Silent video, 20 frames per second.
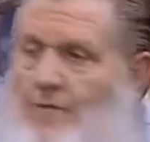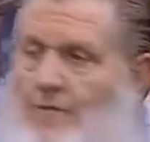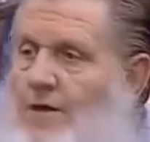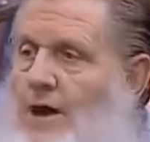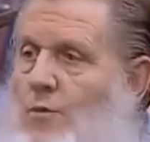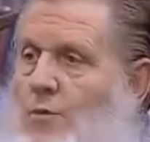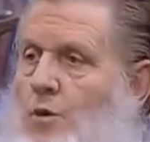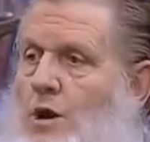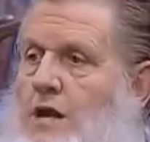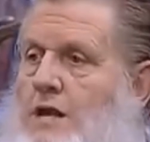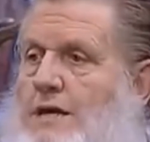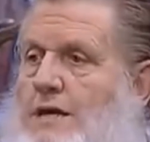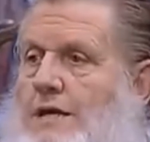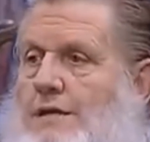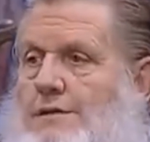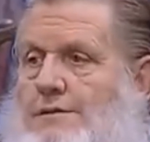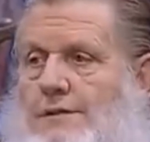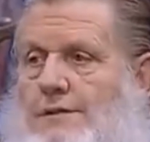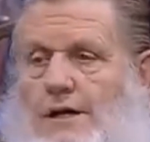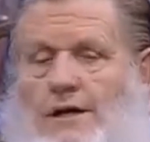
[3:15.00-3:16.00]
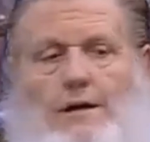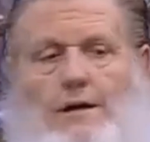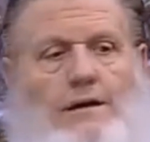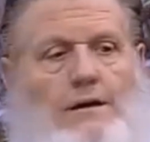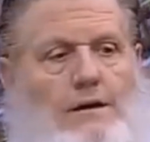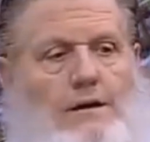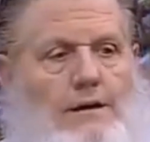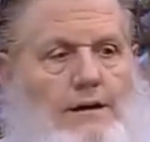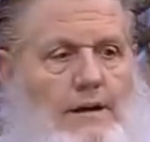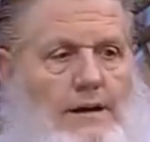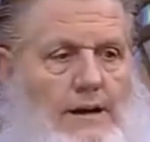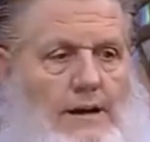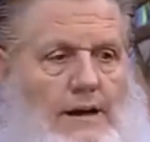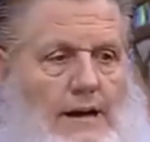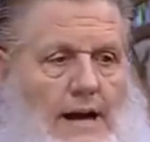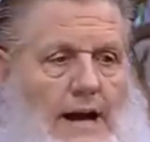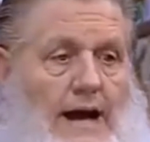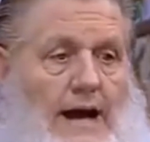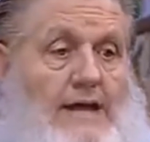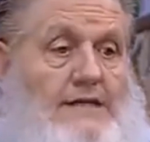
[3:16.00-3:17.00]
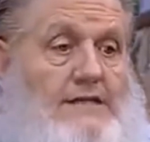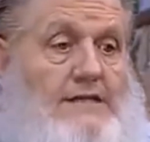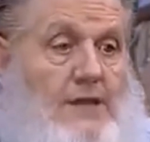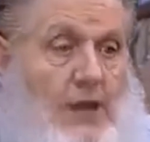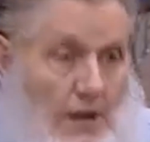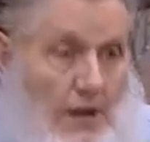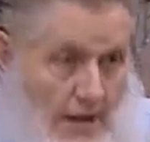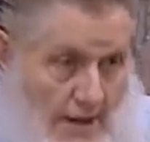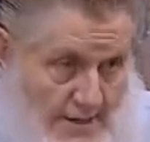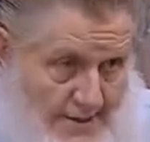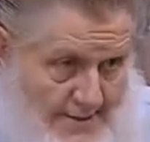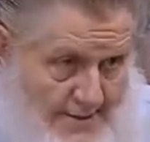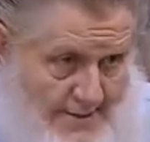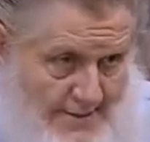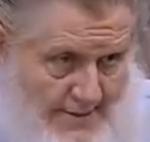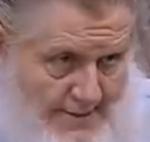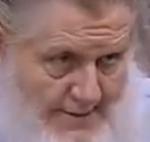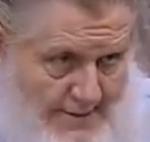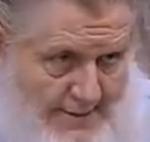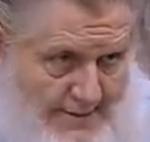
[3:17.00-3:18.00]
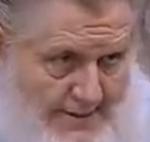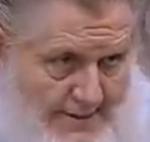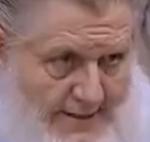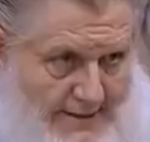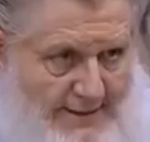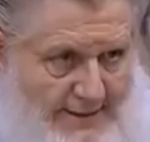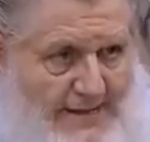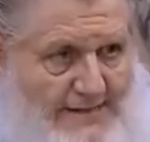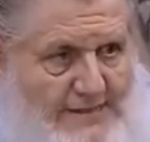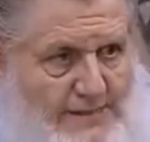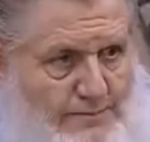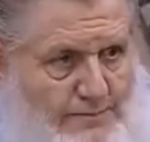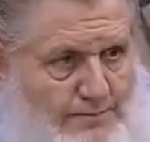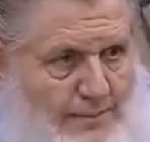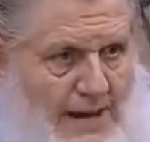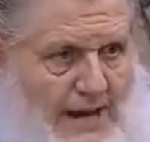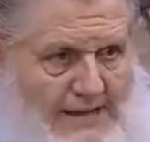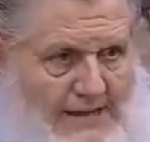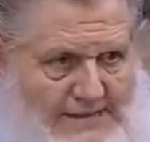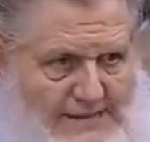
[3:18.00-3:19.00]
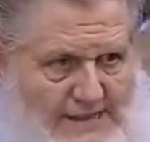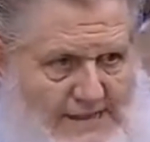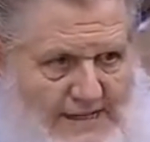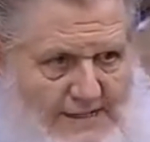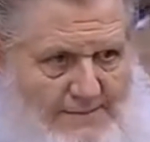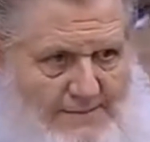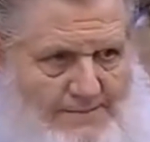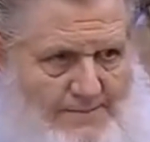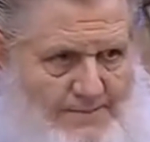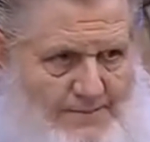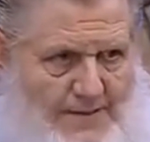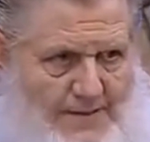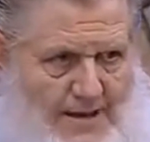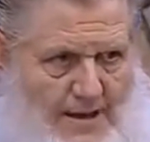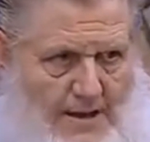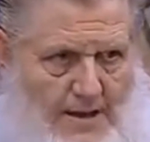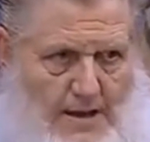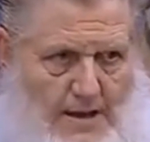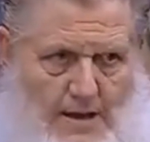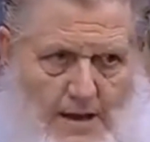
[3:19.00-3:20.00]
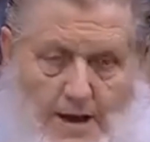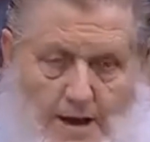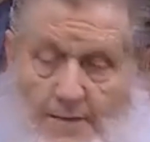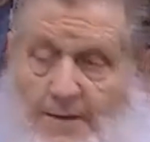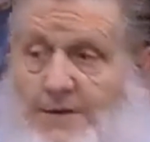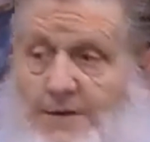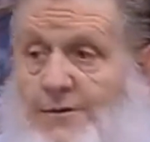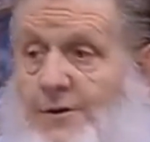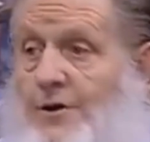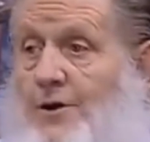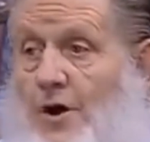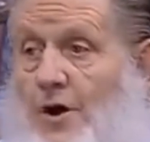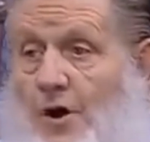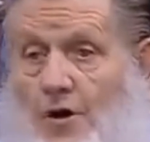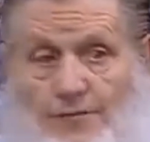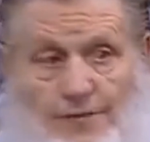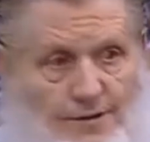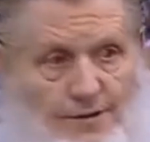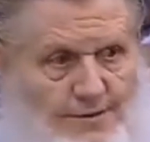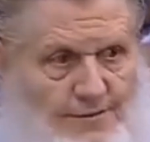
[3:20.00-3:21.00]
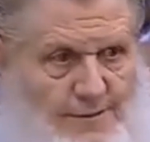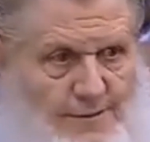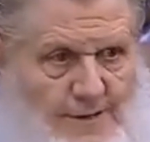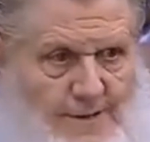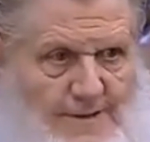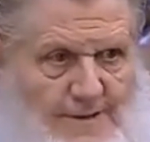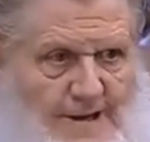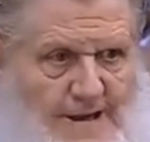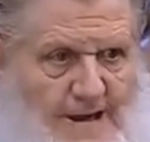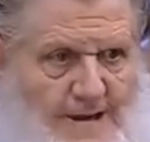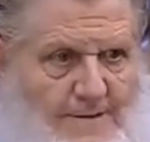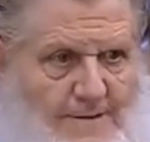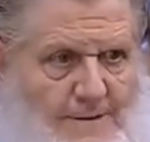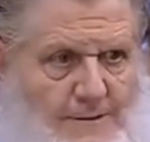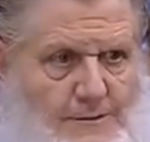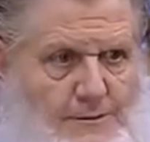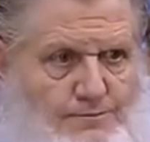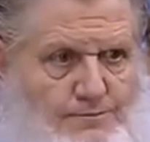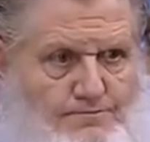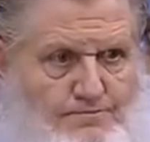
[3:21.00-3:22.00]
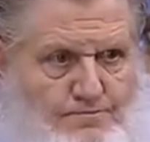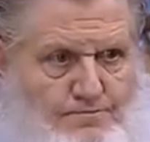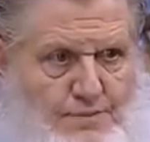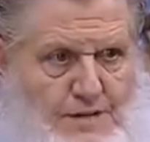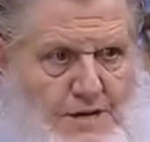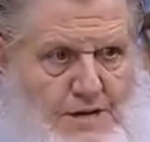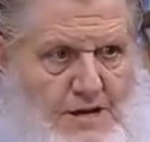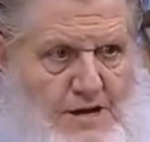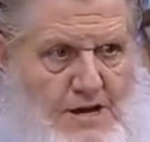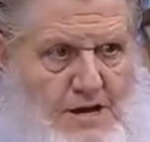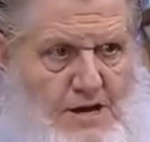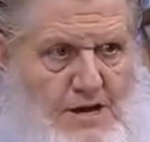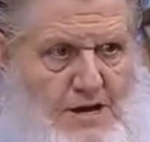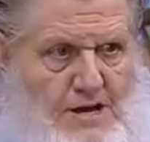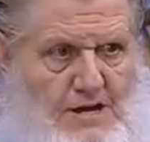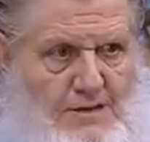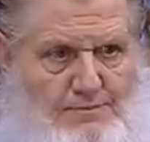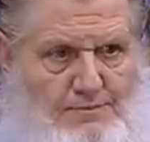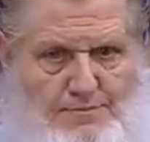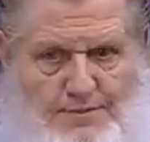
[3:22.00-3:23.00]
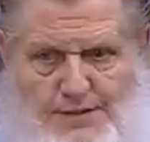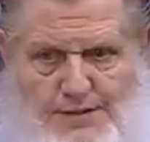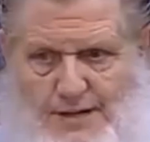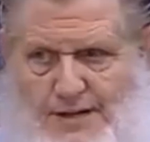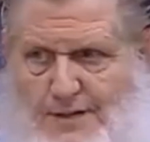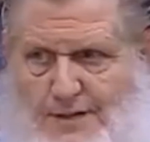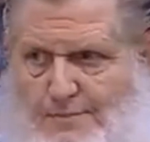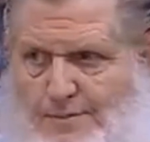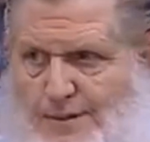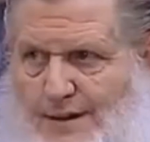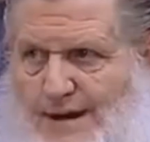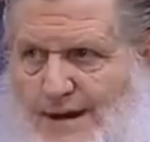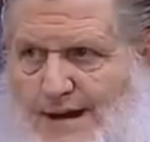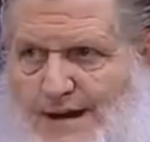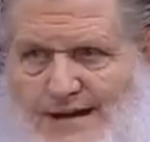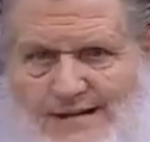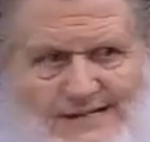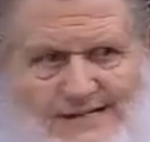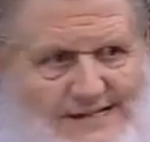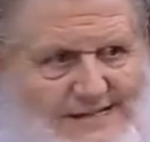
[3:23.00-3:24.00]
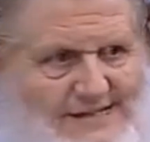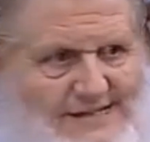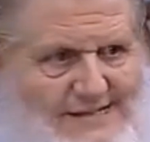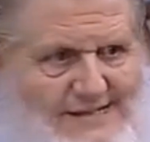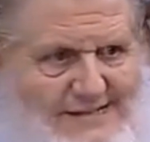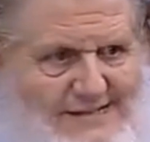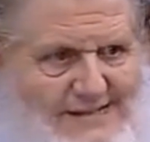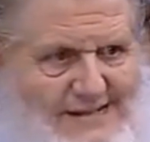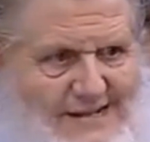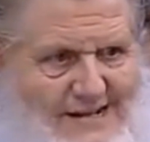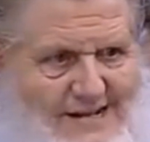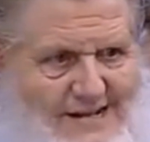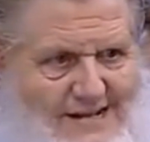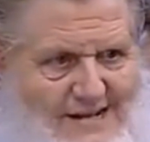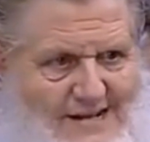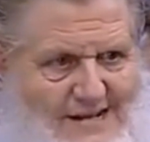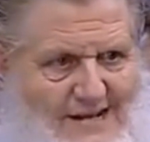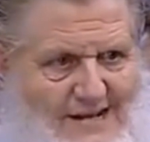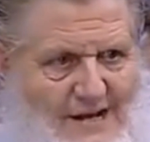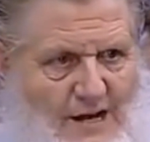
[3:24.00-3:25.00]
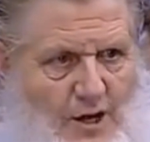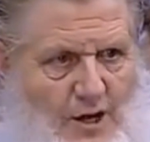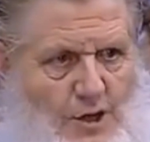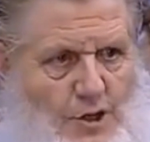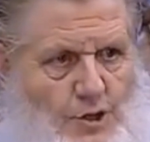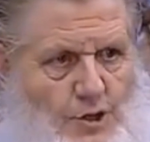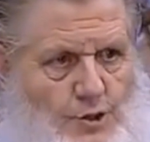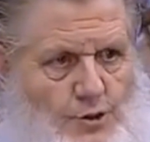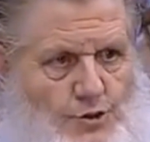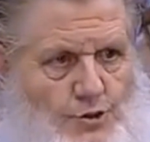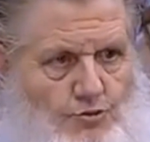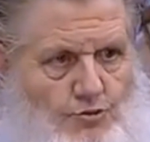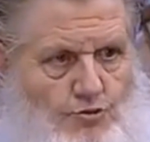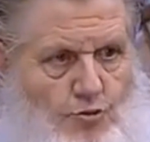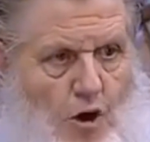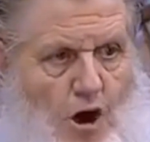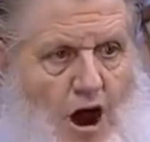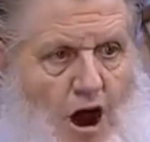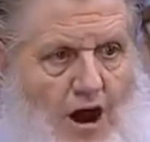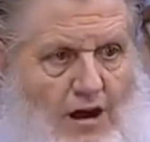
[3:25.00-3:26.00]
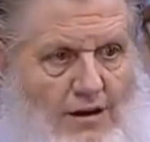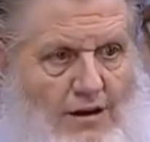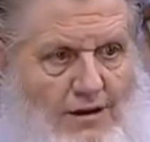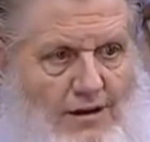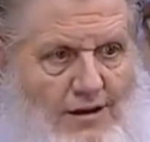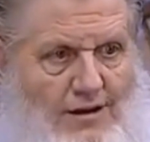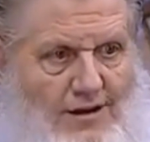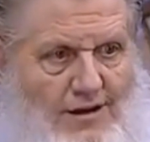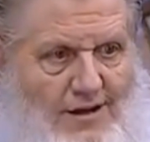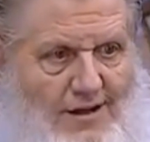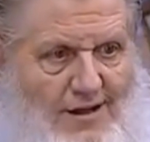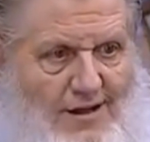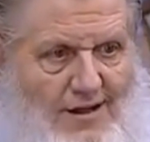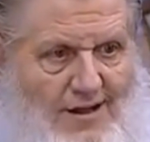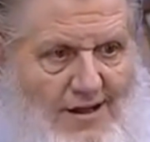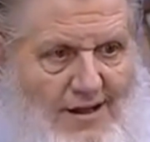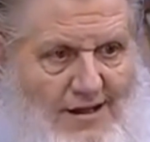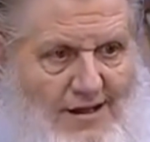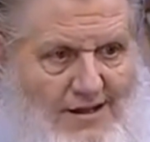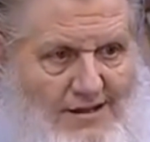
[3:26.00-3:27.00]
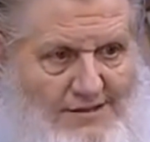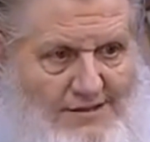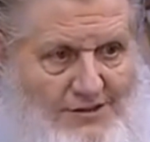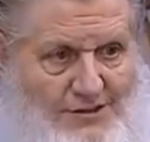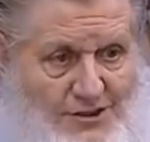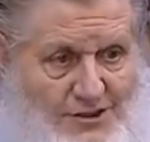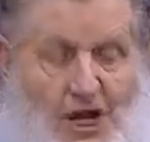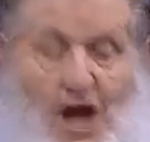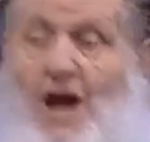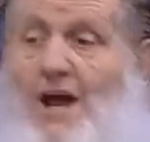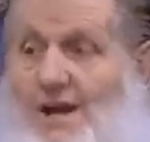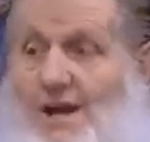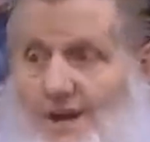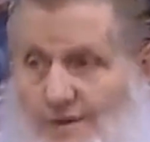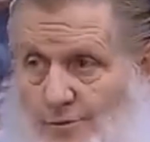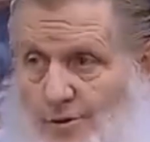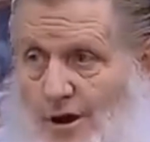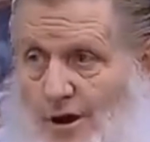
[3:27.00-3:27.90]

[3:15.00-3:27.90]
and they went into Ascalon, and that's in Palestine, and they took over, and they had this big, big place, a huge rock, giant